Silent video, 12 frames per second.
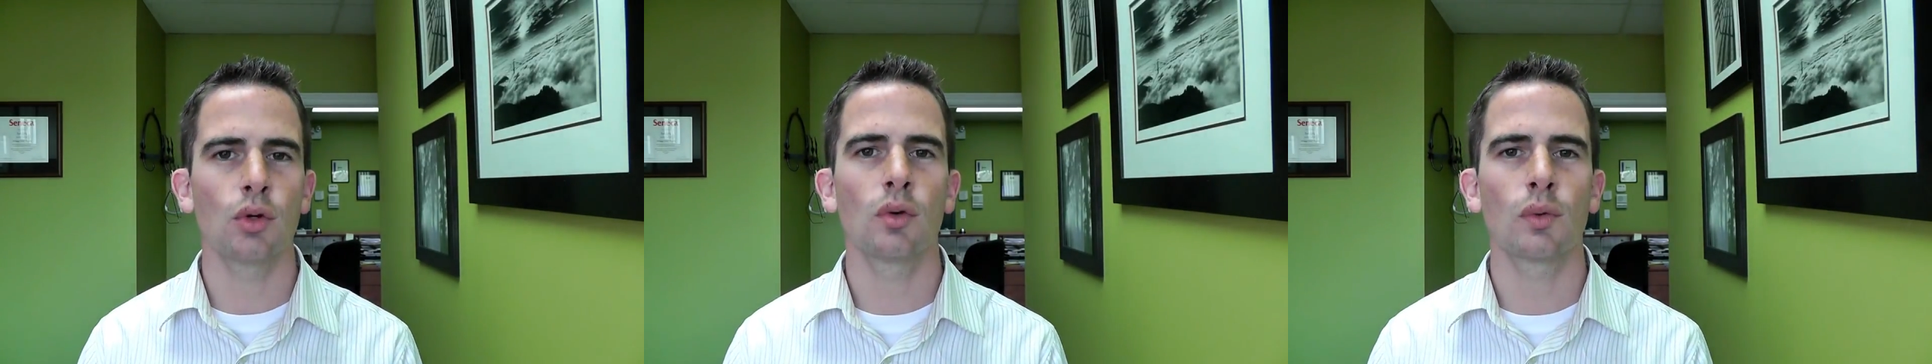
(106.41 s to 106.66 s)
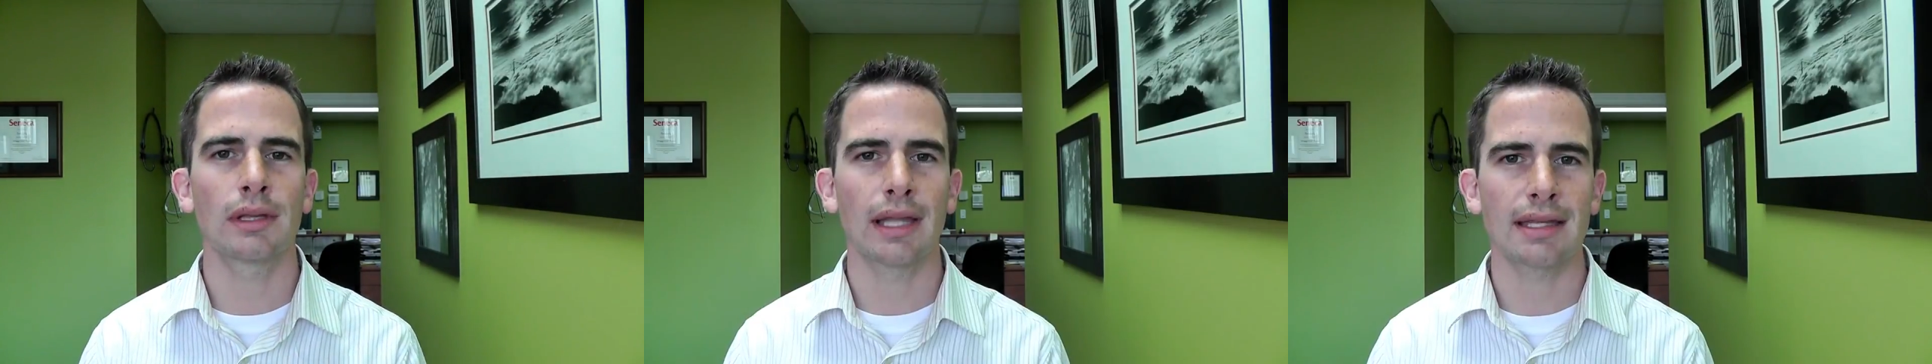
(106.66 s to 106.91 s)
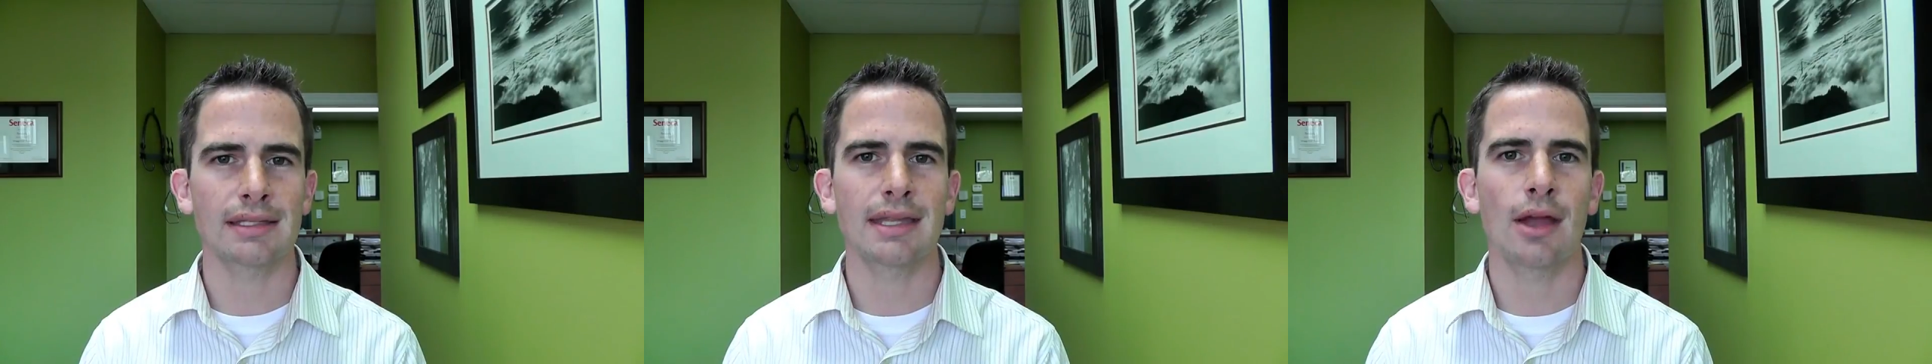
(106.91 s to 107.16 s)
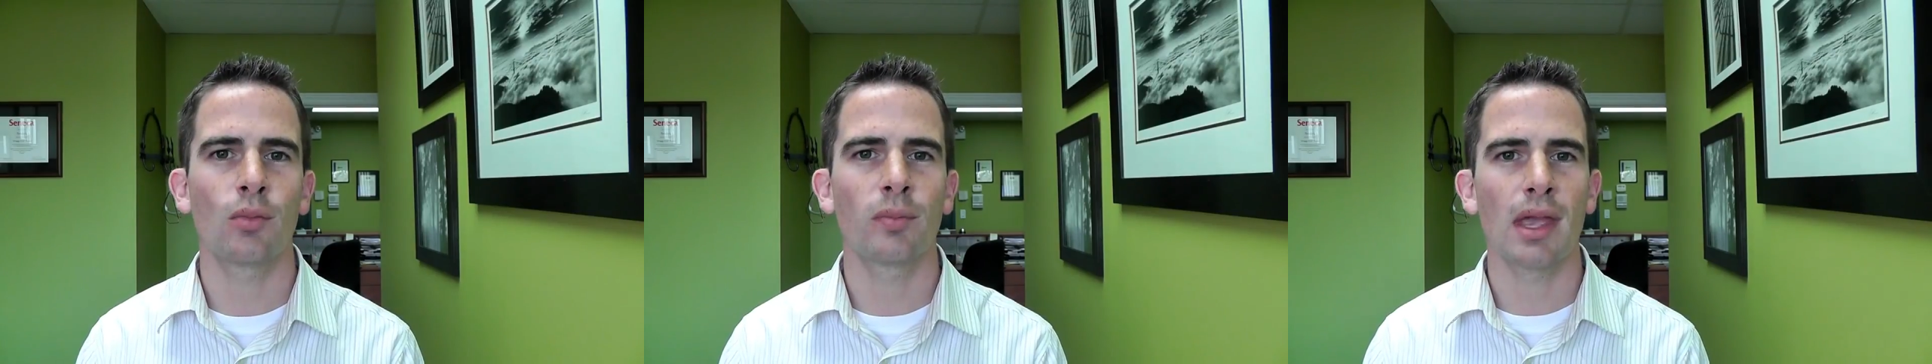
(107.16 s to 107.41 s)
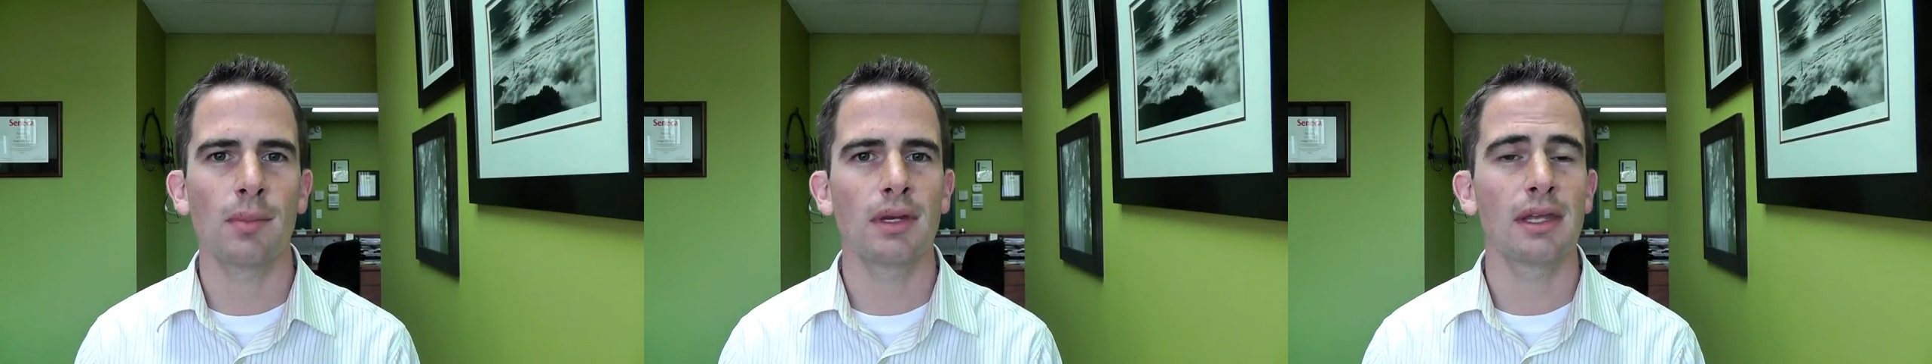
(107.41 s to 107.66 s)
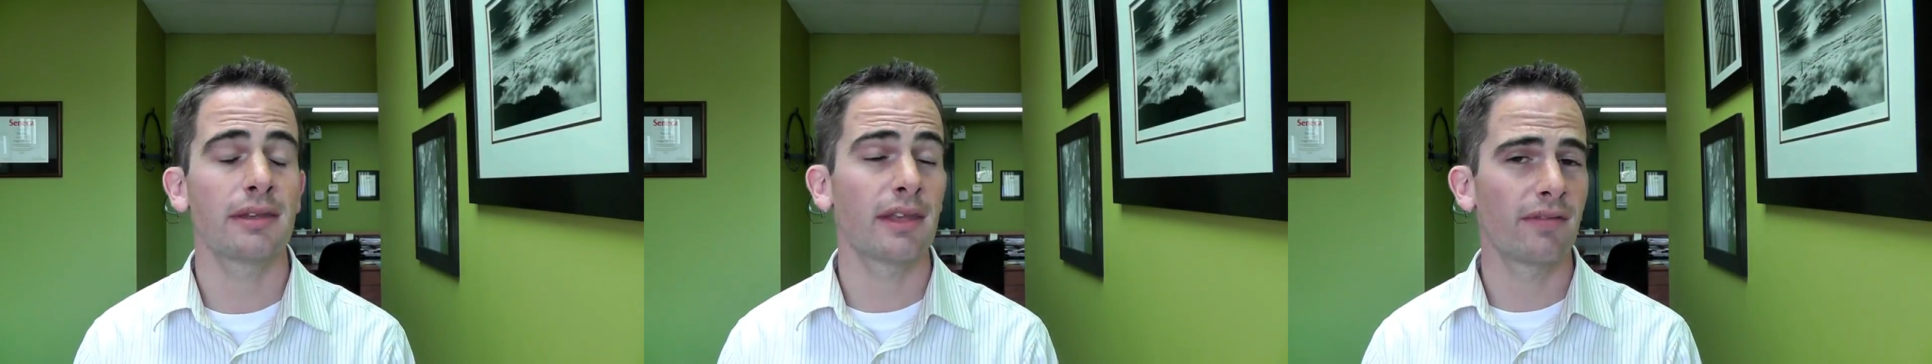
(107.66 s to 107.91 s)
do it with less down
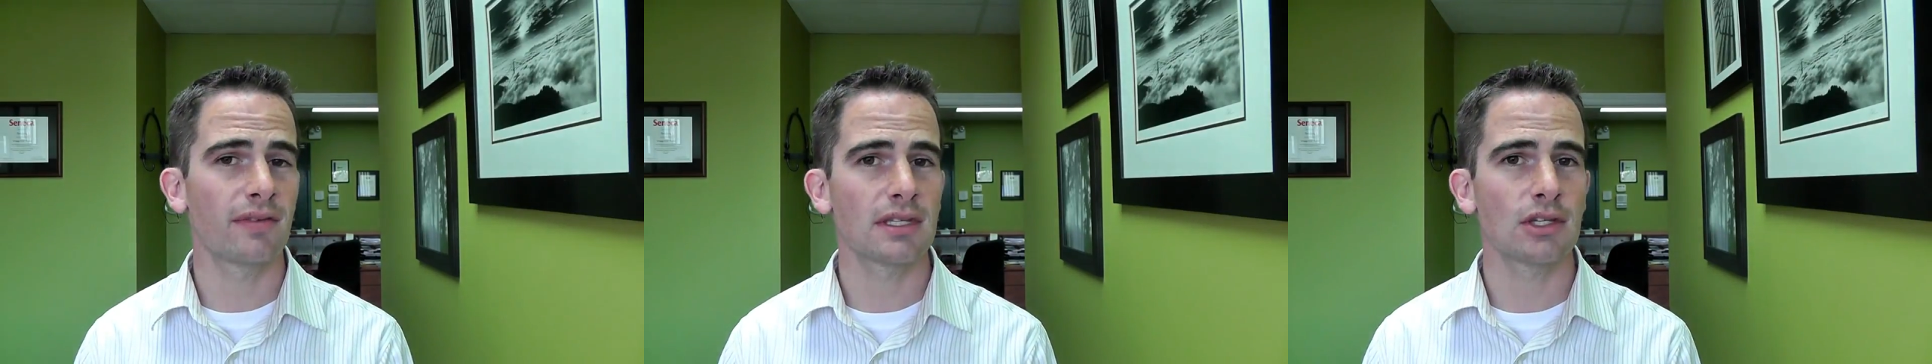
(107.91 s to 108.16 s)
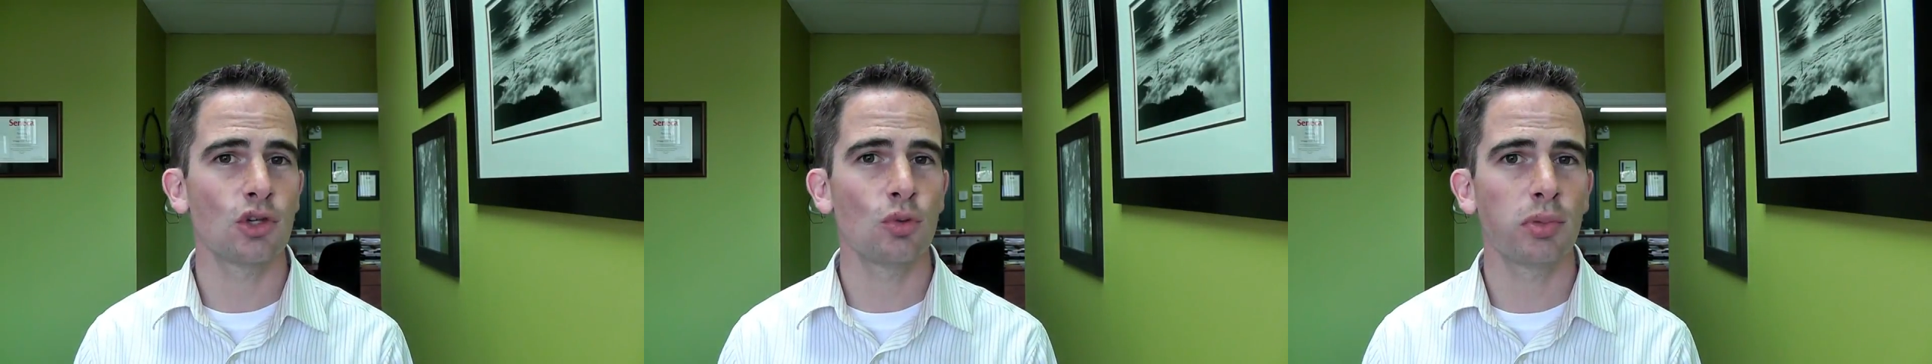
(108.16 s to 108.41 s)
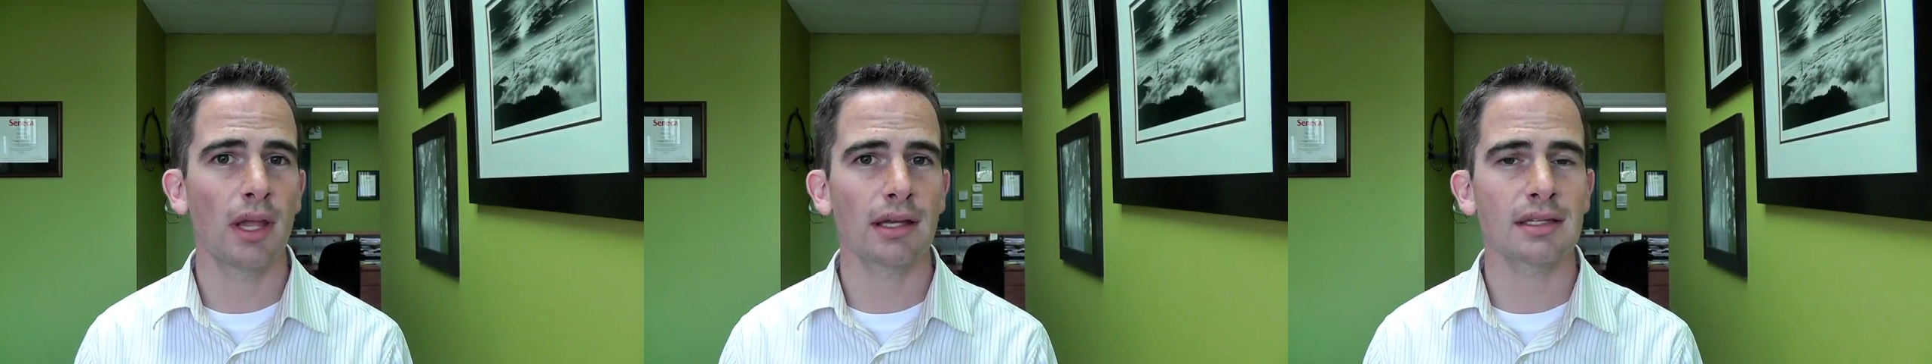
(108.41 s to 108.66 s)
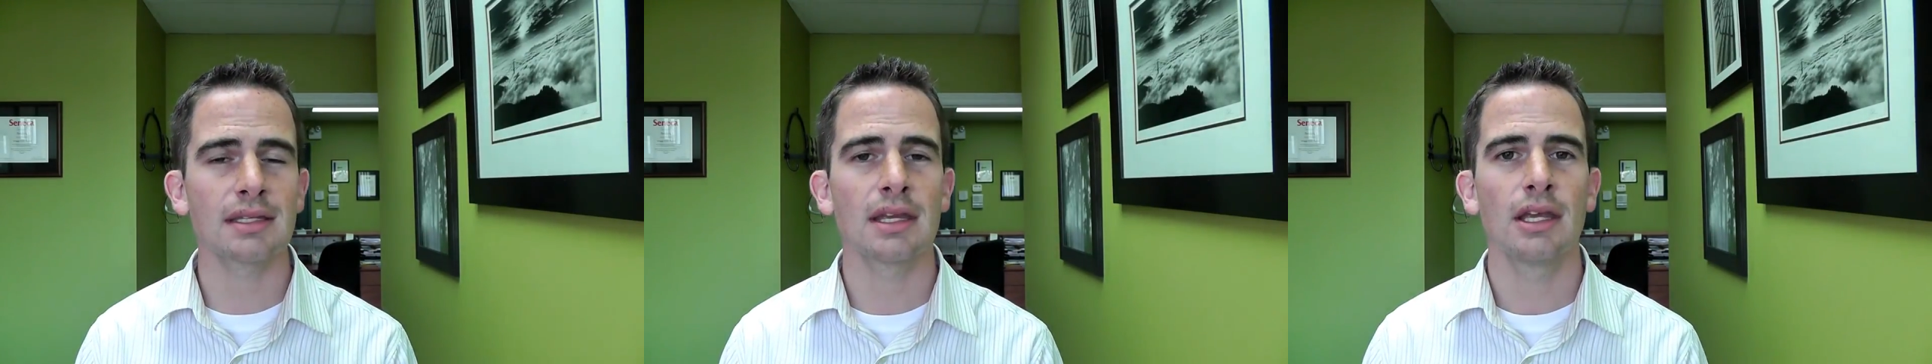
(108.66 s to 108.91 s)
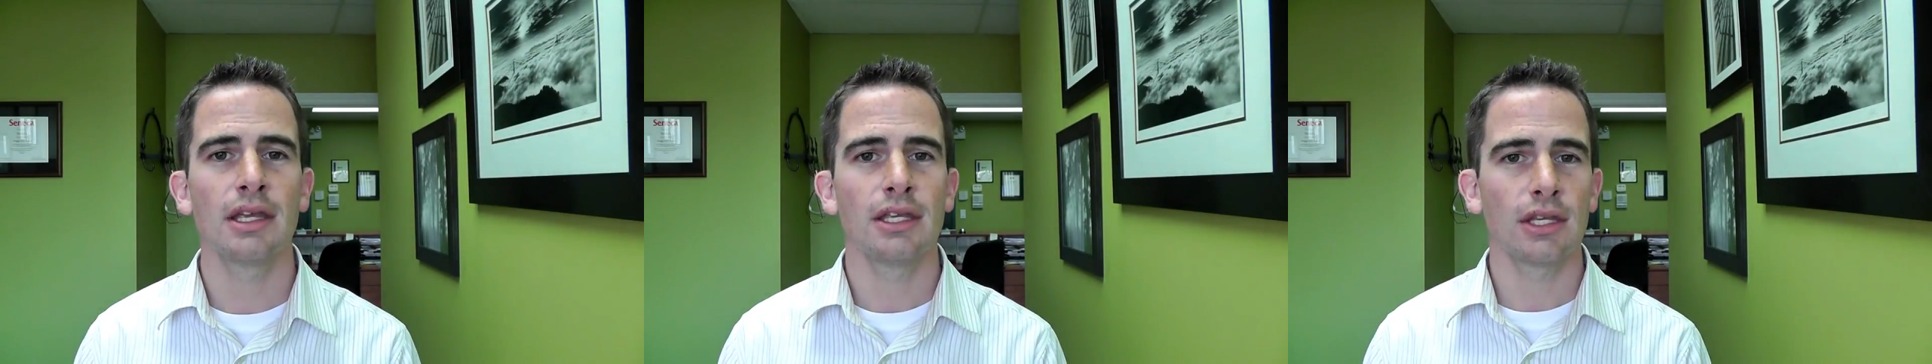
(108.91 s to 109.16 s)
payment. If it's a duplex,